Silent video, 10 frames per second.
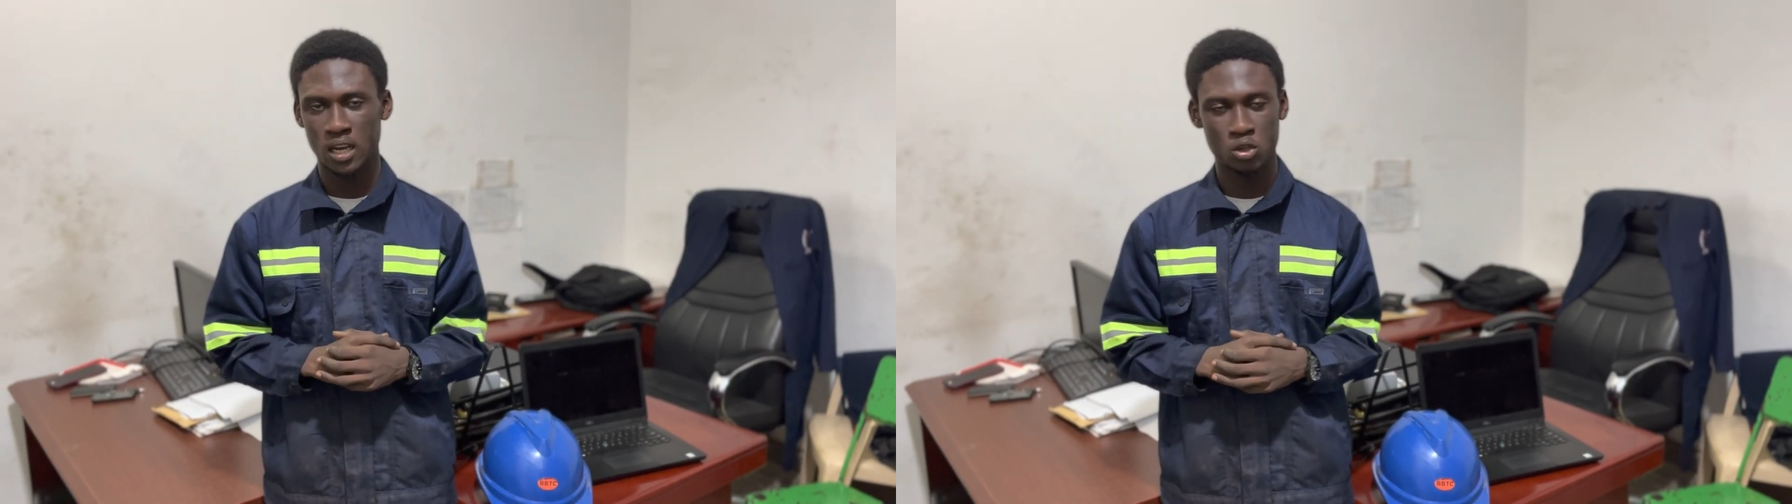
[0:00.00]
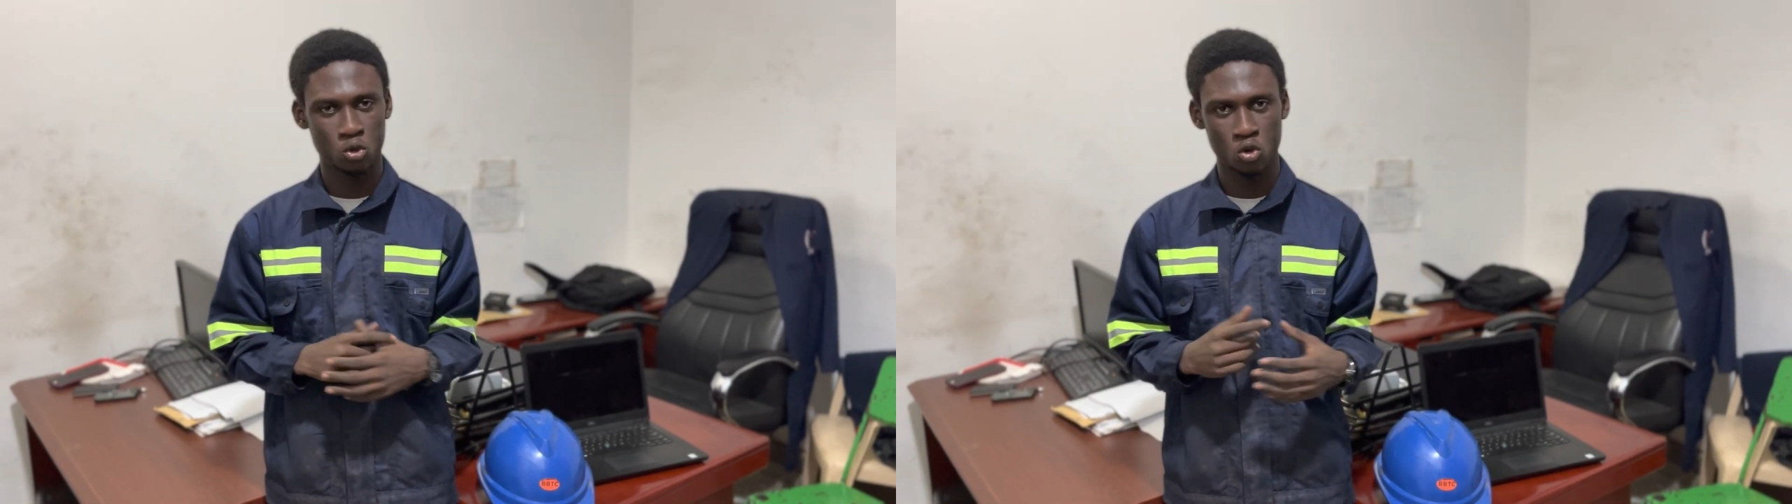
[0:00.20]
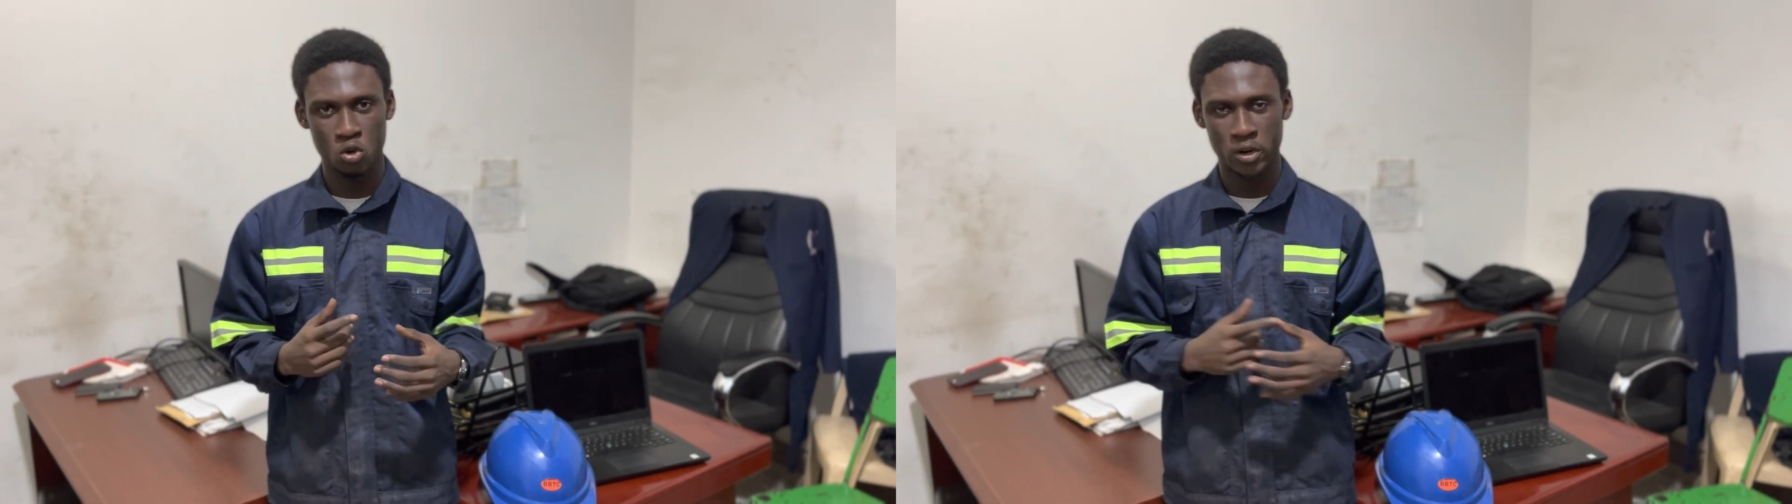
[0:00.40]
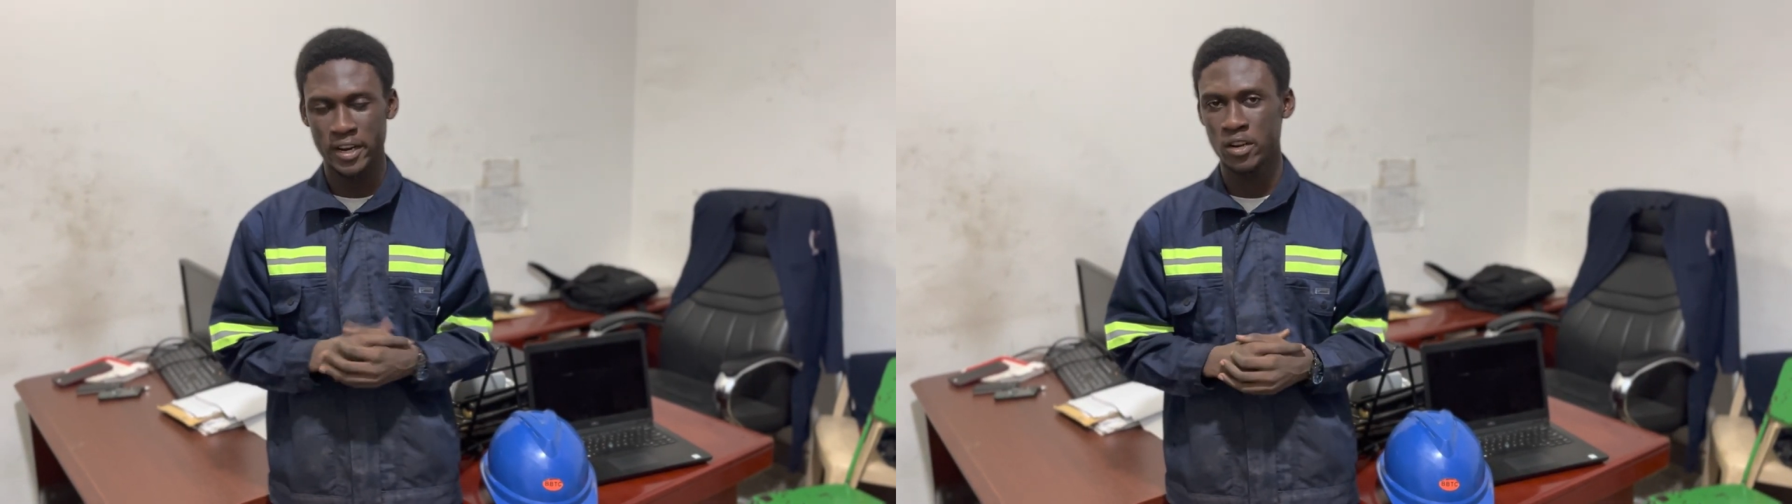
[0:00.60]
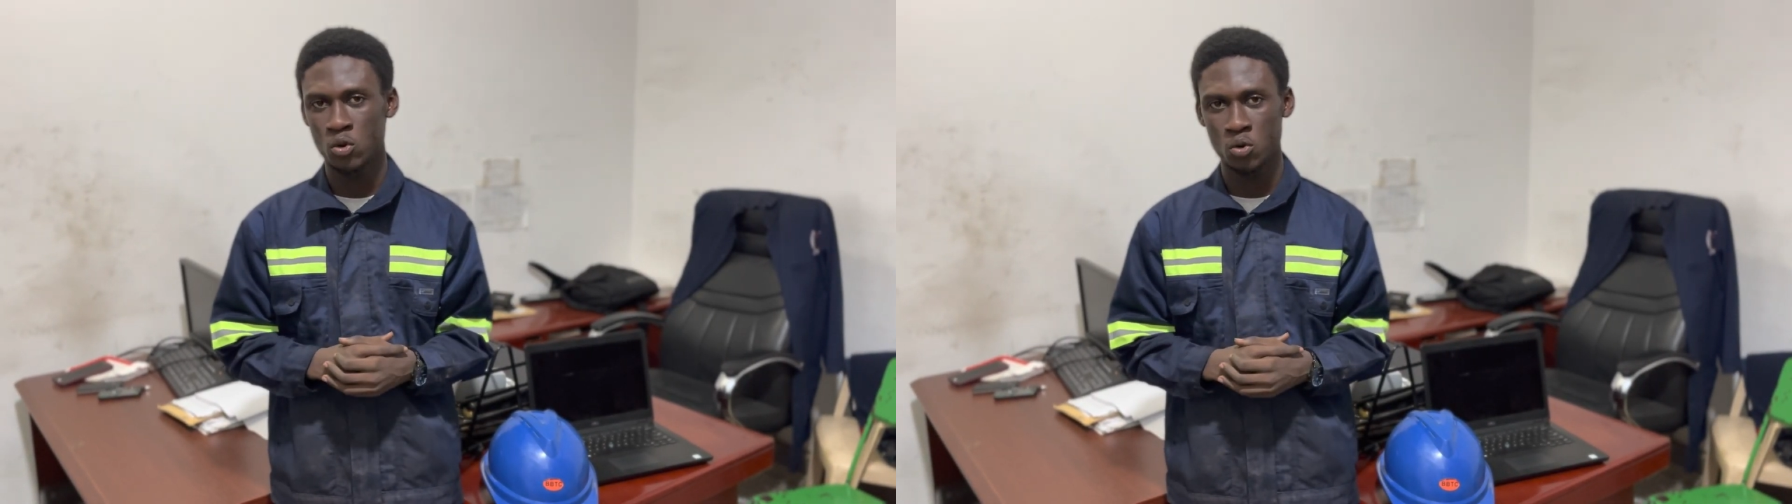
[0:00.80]
as you
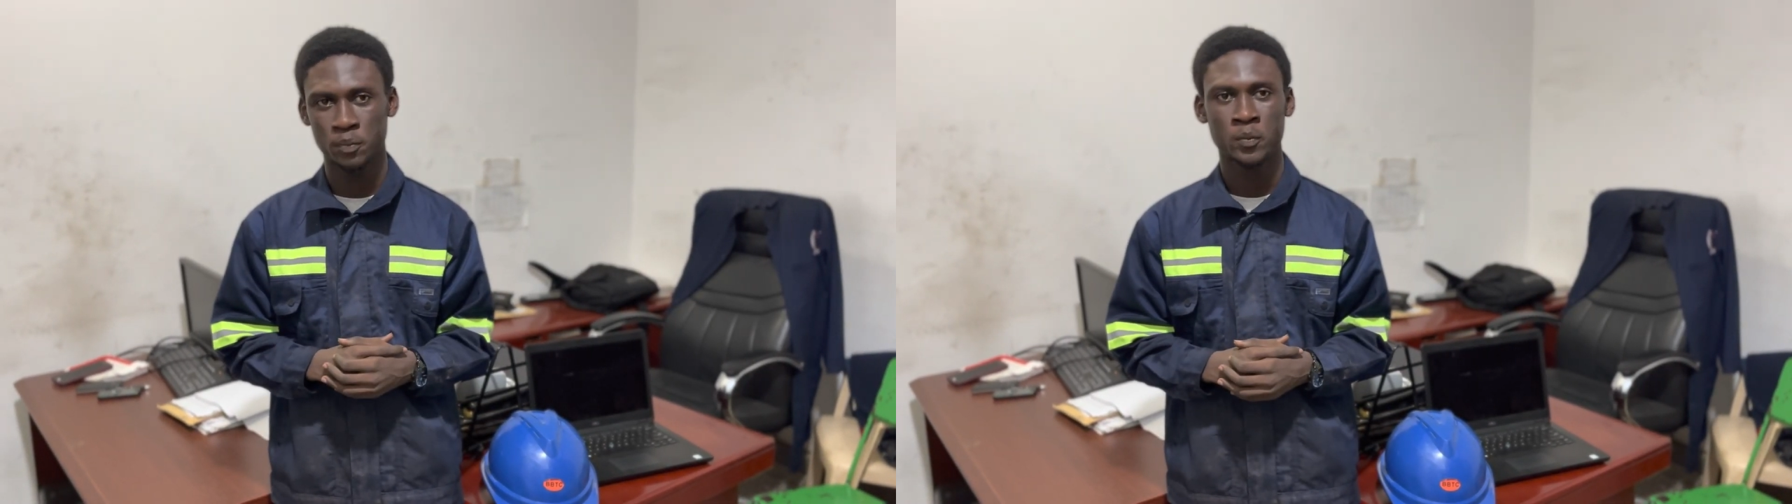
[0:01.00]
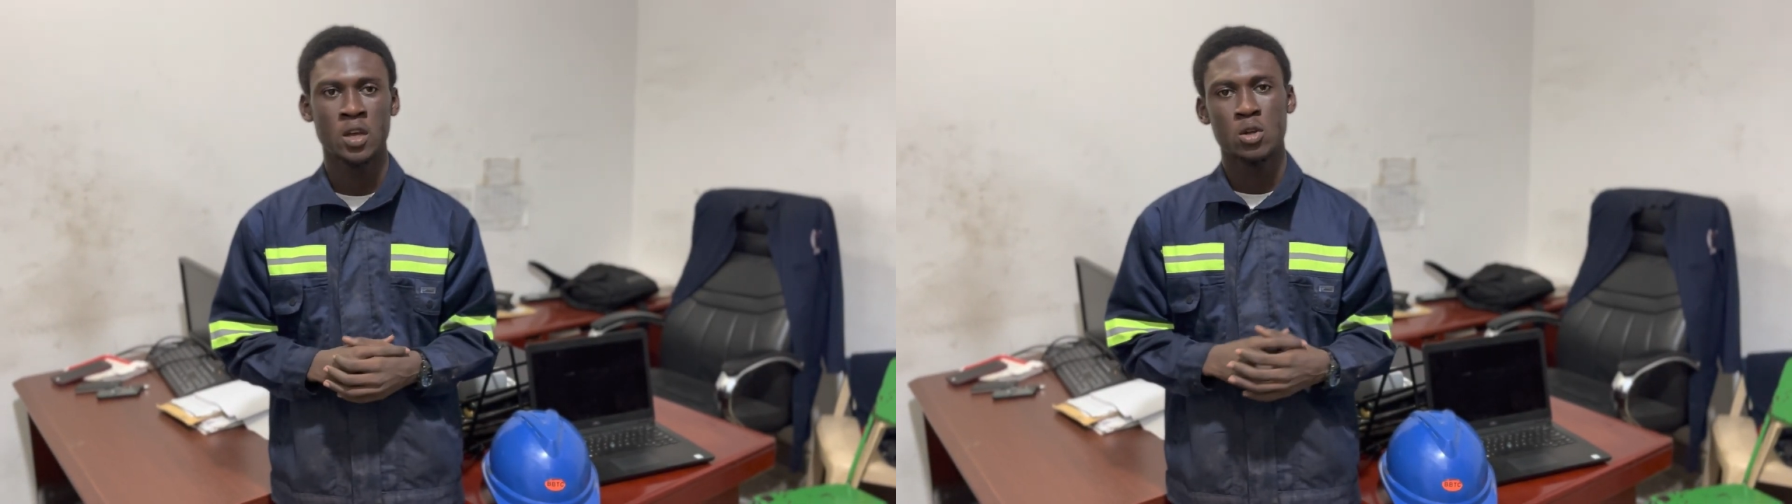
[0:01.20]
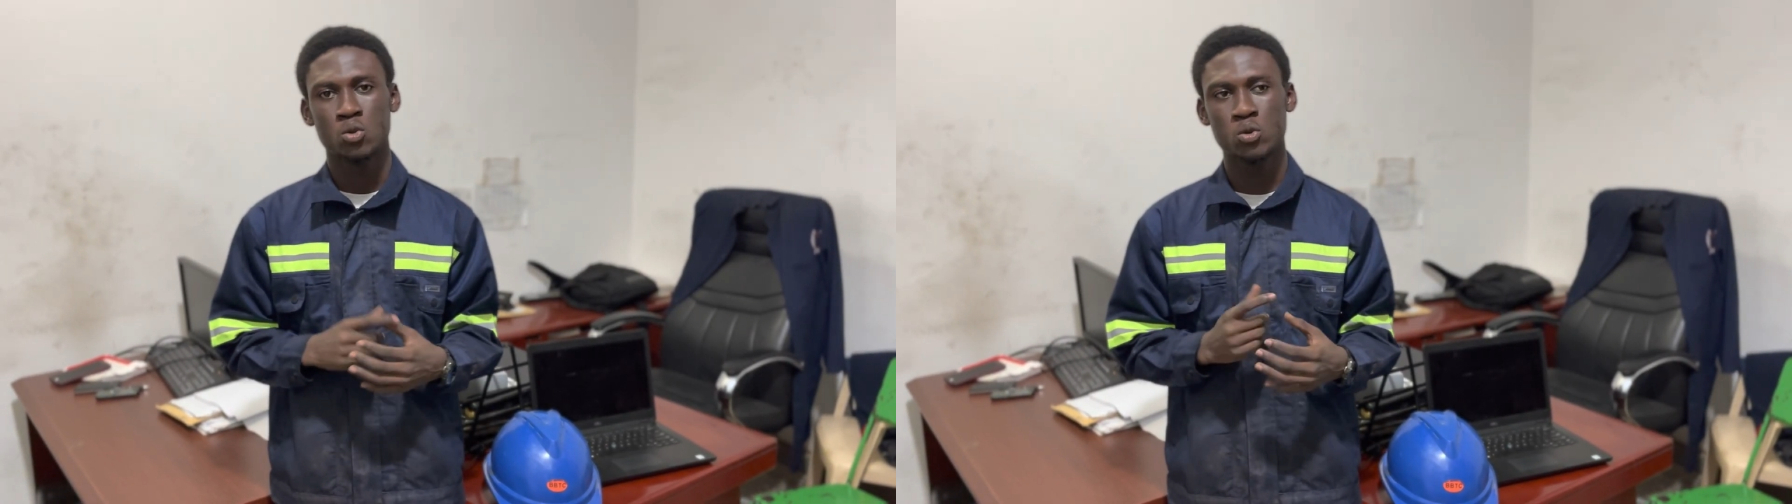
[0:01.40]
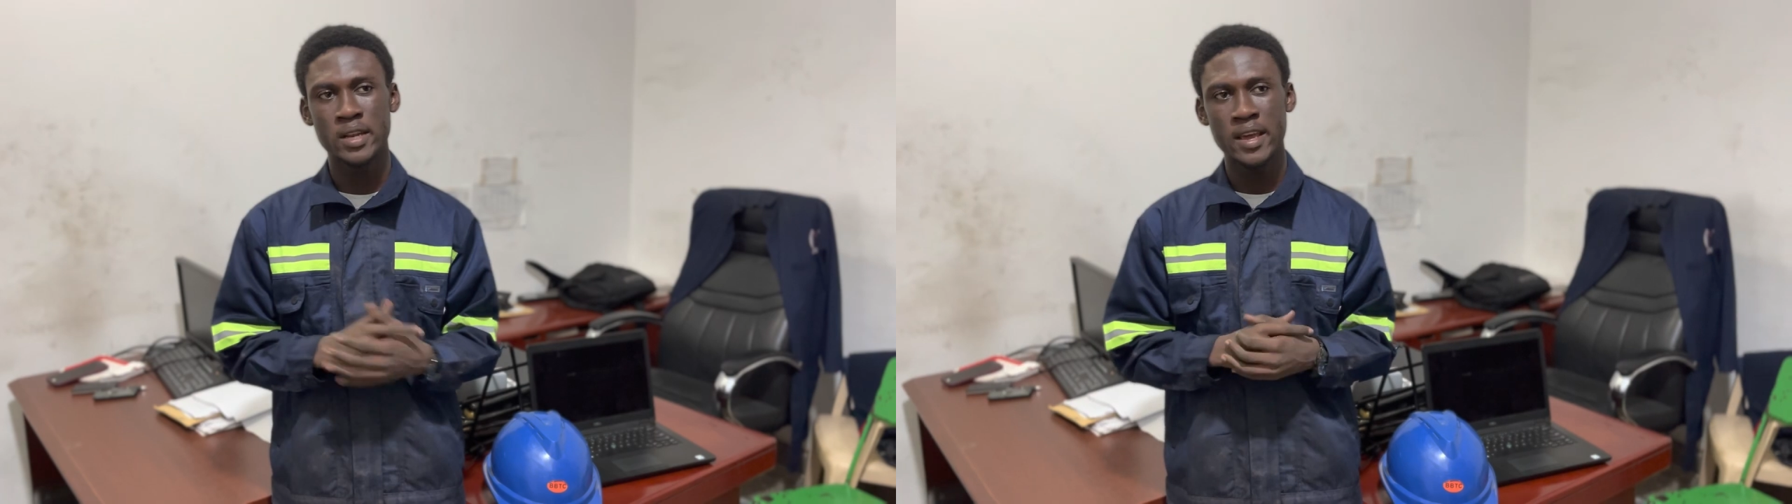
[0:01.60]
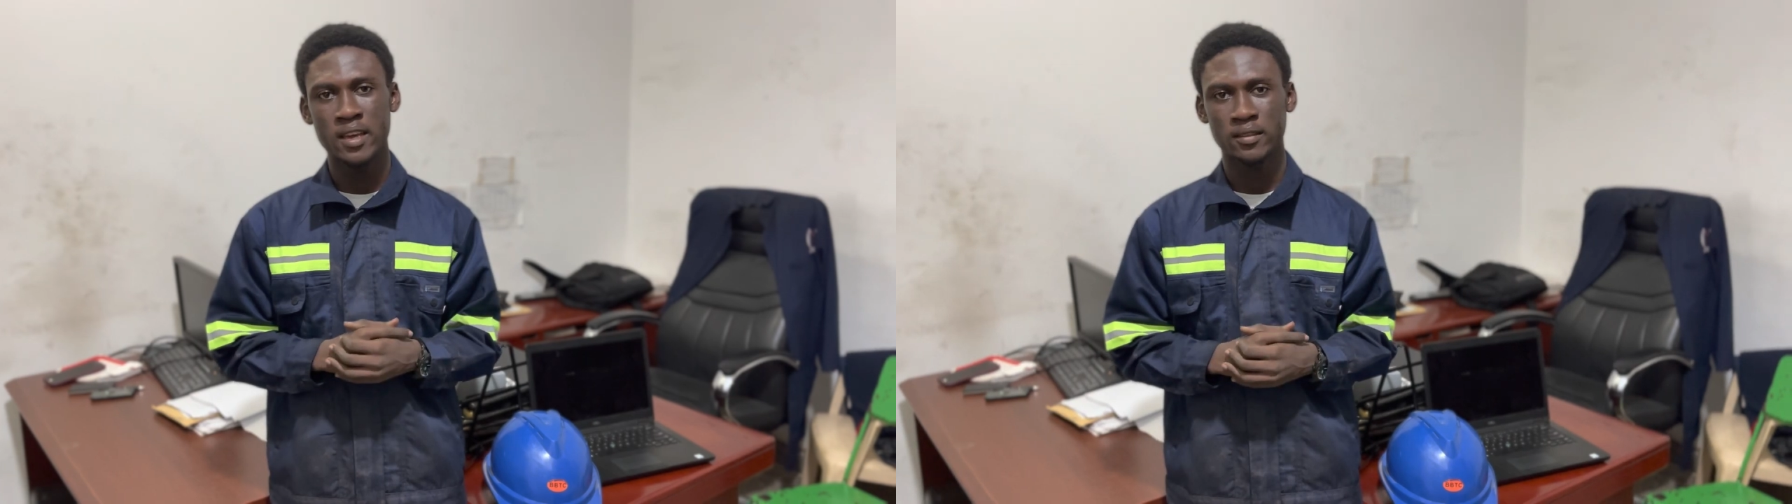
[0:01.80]
already know
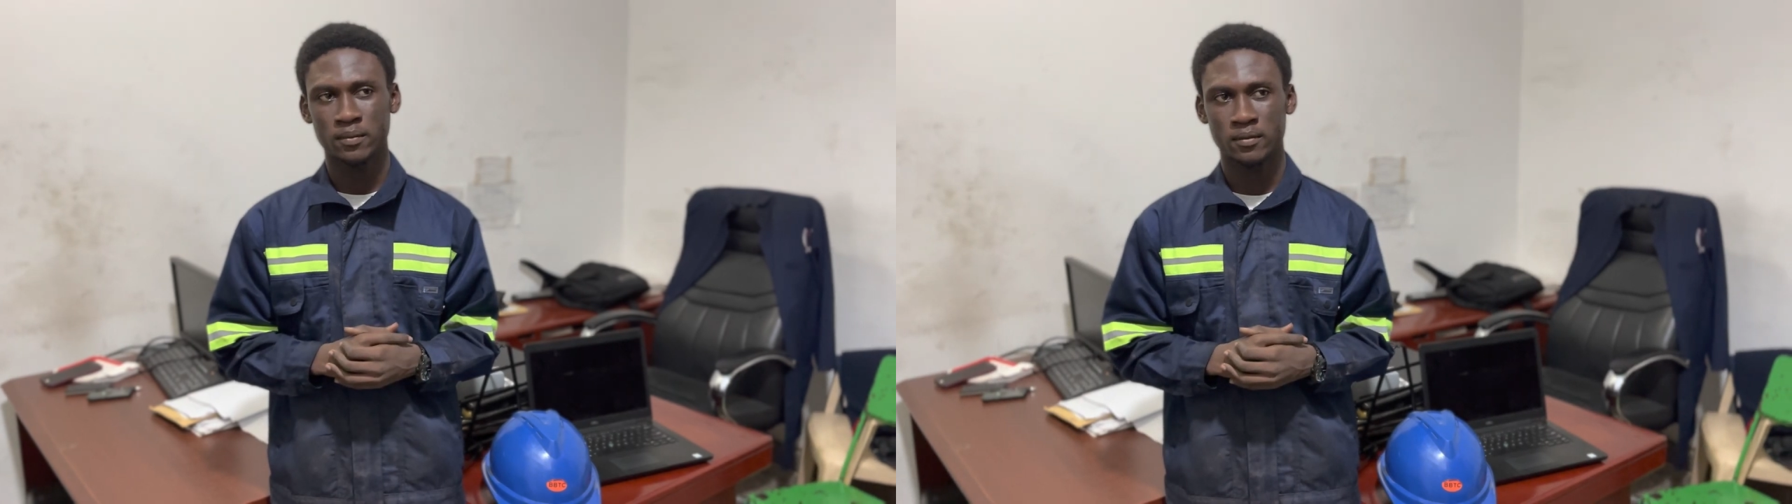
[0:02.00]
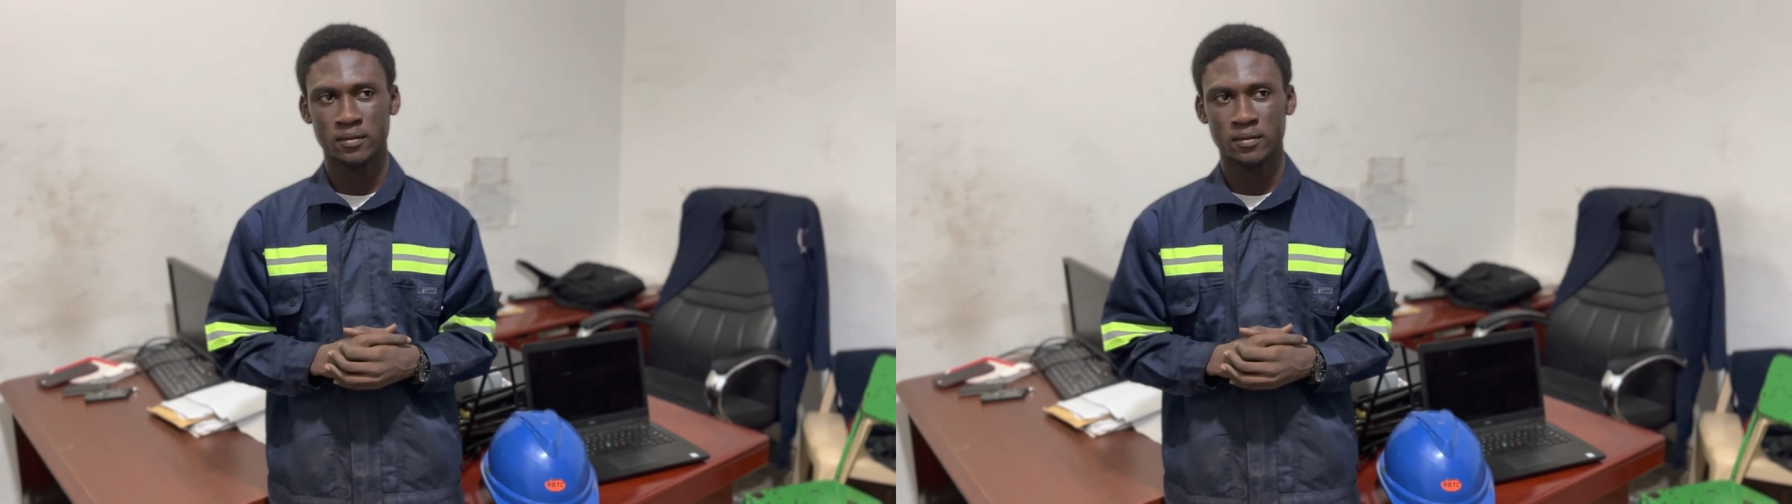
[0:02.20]
today